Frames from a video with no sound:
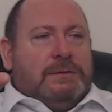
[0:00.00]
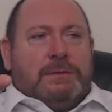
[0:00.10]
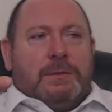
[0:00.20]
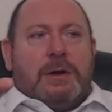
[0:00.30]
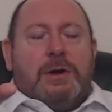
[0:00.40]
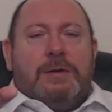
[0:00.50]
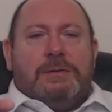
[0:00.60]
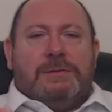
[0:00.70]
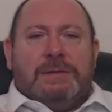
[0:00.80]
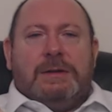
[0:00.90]
so I
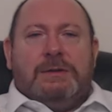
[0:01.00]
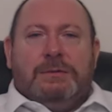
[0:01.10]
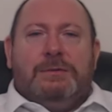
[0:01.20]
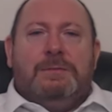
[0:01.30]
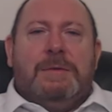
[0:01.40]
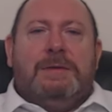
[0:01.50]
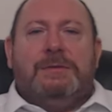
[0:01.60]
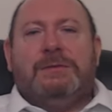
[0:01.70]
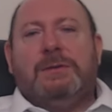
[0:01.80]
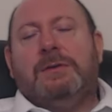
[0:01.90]
can't see a huge
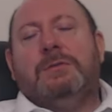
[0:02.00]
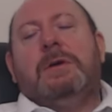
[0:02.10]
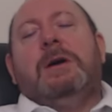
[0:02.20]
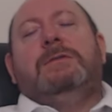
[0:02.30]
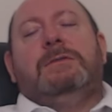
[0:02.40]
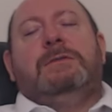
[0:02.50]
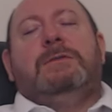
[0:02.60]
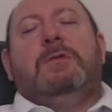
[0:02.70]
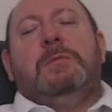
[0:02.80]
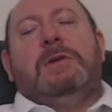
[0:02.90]
amount, so I
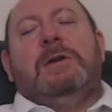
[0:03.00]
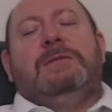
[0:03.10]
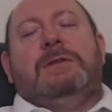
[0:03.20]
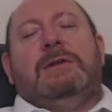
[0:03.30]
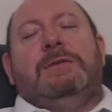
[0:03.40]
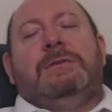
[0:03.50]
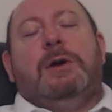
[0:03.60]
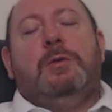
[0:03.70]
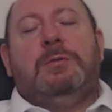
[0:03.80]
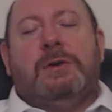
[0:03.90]
just got my eyes closed.
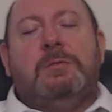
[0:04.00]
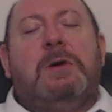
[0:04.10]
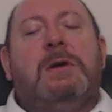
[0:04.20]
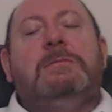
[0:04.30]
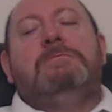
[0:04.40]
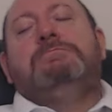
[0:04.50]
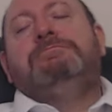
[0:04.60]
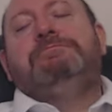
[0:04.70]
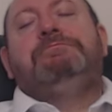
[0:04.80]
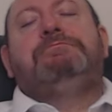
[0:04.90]
I hope you don't mind.
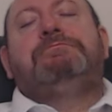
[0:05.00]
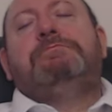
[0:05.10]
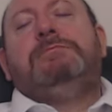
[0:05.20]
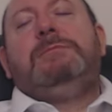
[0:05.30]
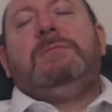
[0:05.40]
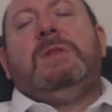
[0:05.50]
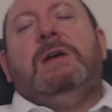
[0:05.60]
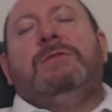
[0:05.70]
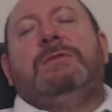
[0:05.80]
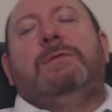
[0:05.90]

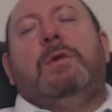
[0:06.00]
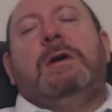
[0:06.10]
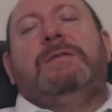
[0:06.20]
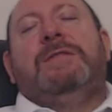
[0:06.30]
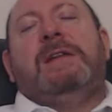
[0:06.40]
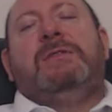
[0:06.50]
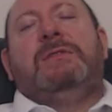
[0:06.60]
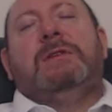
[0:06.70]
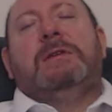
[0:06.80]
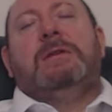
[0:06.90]
I just thought I'd
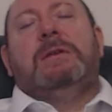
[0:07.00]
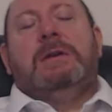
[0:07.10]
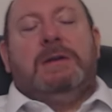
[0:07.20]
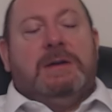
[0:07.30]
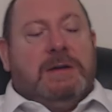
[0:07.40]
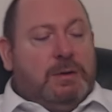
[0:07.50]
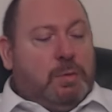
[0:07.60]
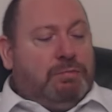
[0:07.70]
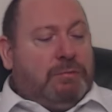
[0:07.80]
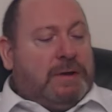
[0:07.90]
fancy a, a
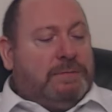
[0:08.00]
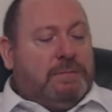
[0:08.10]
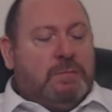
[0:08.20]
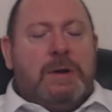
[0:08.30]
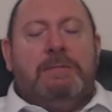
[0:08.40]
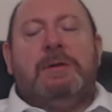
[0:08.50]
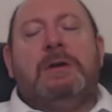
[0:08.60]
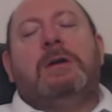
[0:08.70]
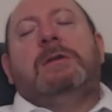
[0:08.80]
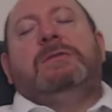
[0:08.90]
little break from wearing the
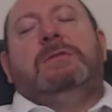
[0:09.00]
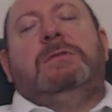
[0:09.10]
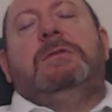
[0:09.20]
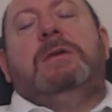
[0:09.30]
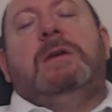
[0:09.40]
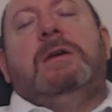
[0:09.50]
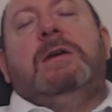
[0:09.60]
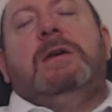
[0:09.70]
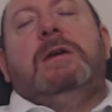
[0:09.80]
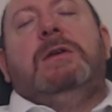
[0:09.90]
glasses.
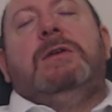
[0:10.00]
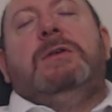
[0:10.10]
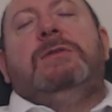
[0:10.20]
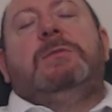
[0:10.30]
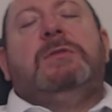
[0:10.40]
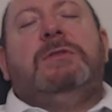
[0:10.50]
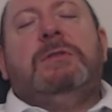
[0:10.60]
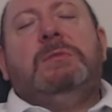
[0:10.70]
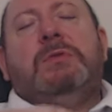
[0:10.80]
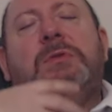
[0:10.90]
So
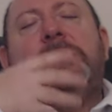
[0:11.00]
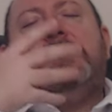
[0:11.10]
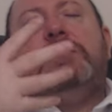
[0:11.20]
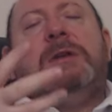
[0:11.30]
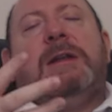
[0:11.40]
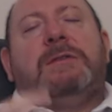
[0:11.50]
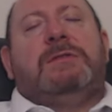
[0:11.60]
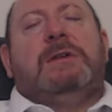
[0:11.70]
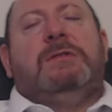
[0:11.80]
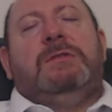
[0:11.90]
because I'm doing these
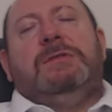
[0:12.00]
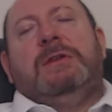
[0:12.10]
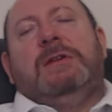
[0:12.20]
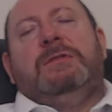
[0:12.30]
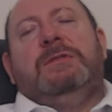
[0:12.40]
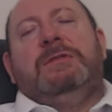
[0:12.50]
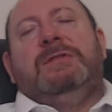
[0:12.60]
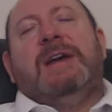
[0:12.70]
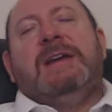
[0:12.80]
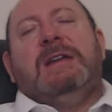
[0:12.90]
relaxation sessions
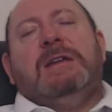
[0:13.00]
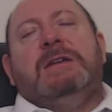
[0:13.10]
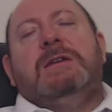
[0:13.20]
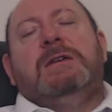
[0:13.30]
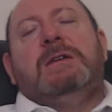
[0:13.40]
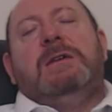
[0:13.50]
daily,